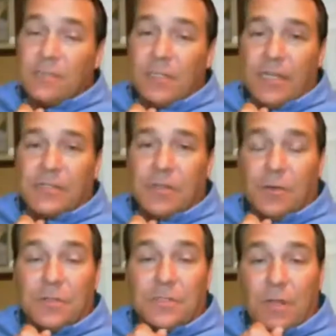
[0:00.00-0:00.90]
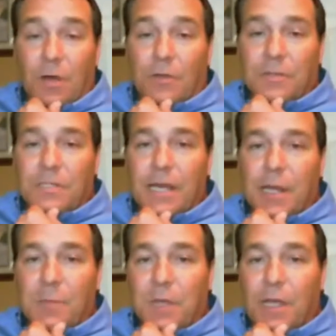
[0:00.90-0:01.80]
and less all the
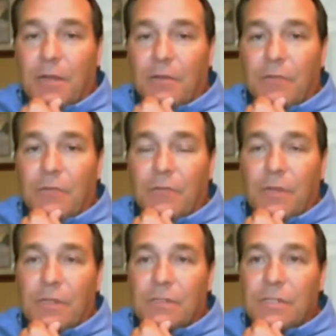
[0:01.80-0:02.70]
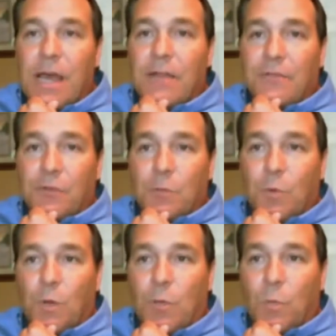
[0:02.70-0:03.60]
time, and it's gotten to the
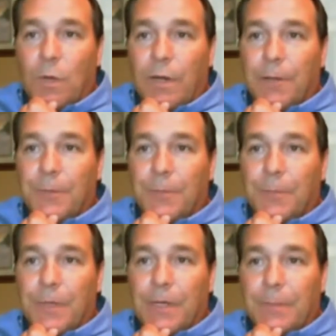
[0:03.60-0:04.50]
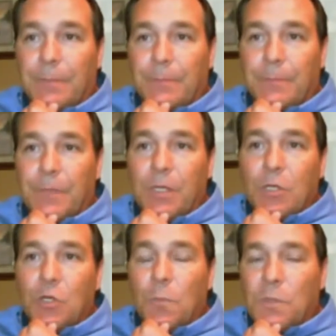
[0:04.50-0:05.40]
point where
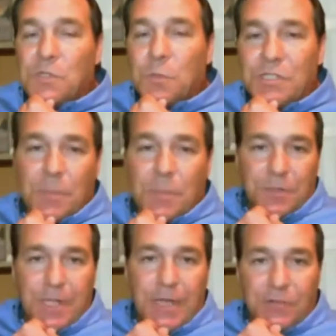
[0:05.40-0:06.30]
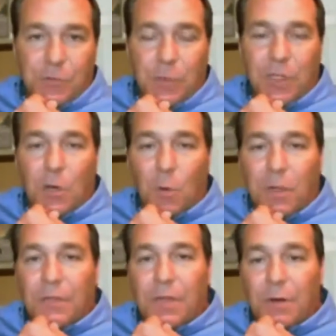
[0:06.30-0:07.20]
you know, we switch days that we go
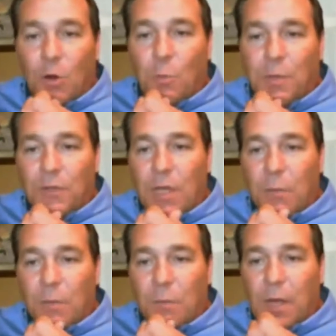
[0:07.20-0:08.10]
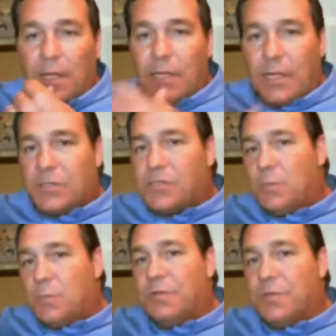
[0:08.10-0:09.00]
in there, hoping that we might catch
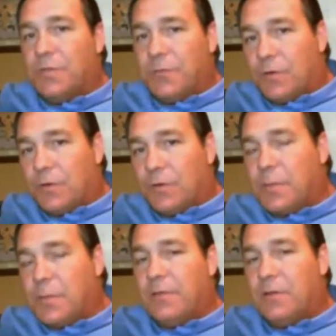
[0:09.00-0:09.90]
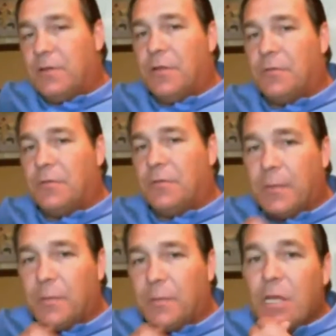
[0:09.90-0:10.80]
someone different or catch somebody in there in another
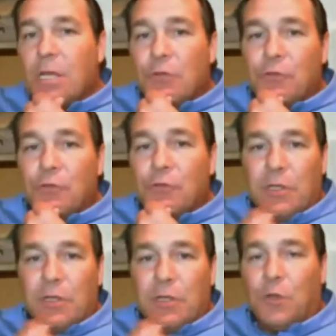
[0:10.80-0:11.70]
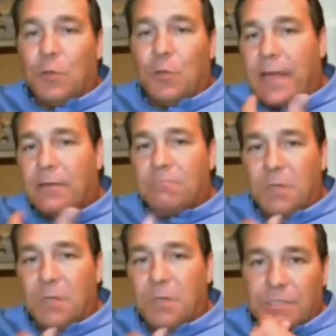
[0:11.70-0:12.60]
day. But used to be, you know, if you look
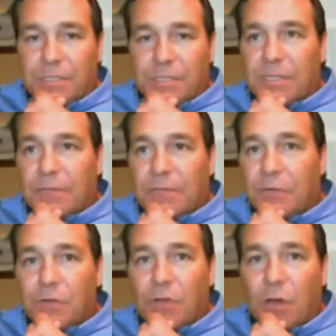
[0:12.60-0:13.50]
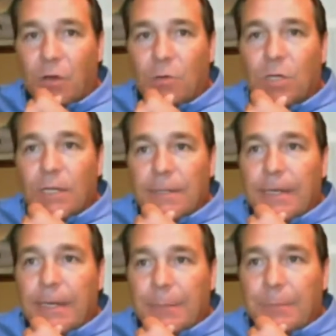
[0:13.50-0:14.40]
back 6-7 years ago,
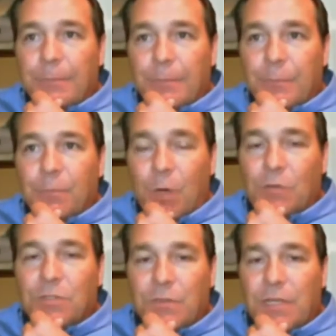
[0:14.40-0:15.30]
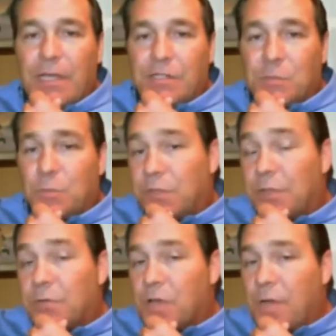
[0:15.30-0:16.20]
most of the agents were in
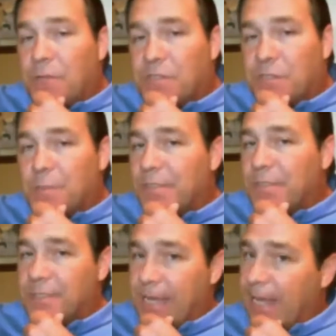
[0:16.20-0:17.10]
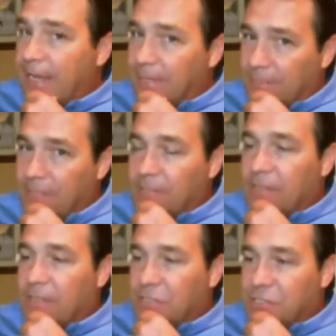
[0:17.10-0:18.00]
those offices. But today,
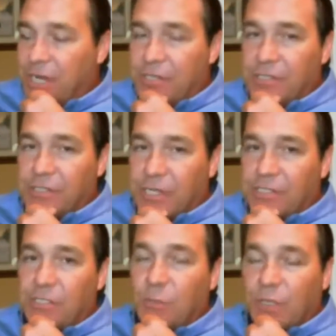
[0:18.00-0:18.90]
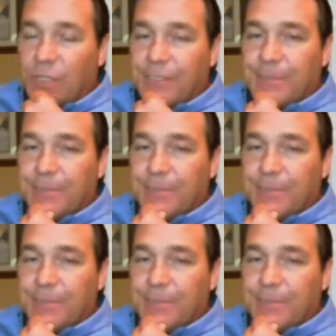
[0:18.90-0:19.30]
that's changing, and changing quickly.